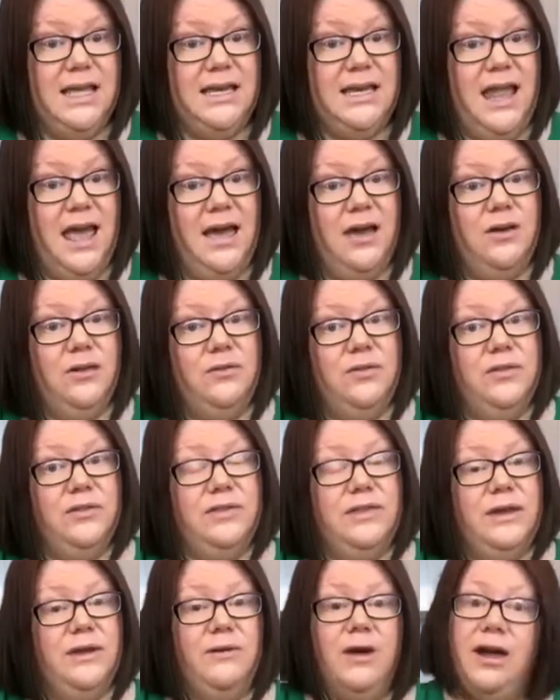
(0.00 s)
Now,
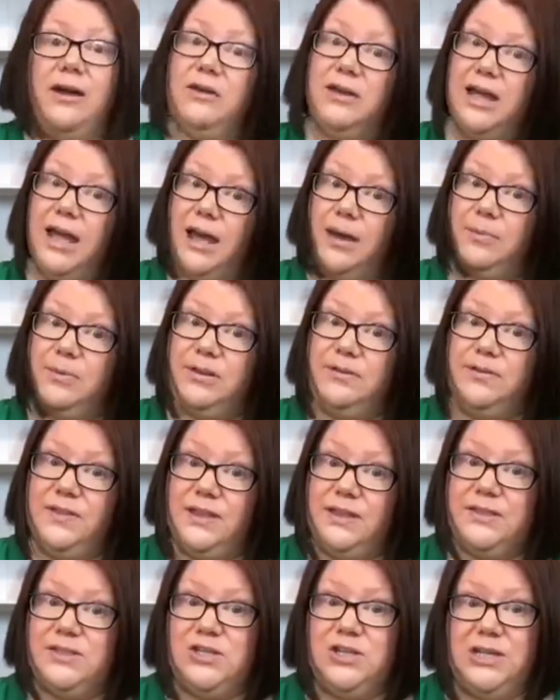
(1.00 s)
there are a couple of
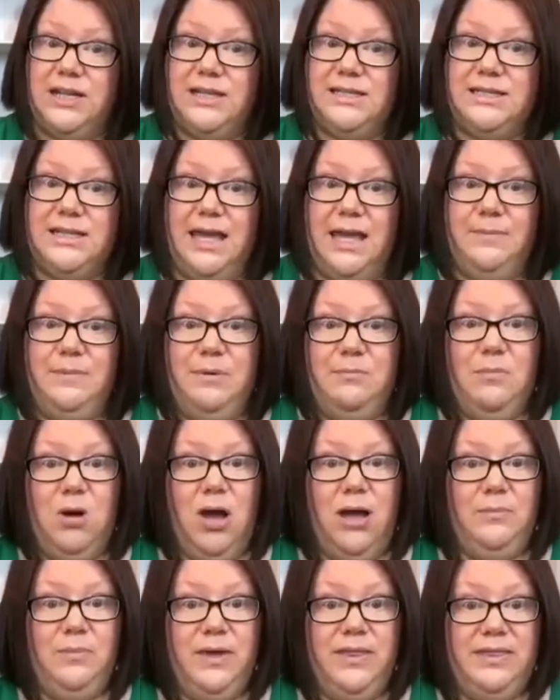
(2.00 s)
things you need to keep in
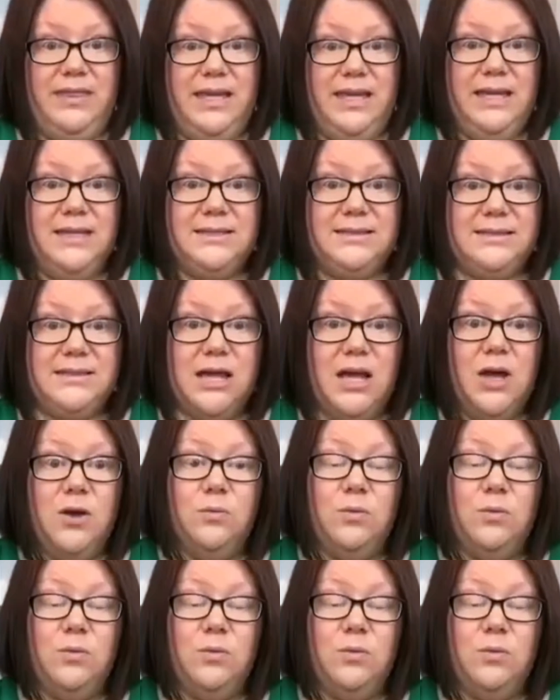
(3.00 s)
mind with this.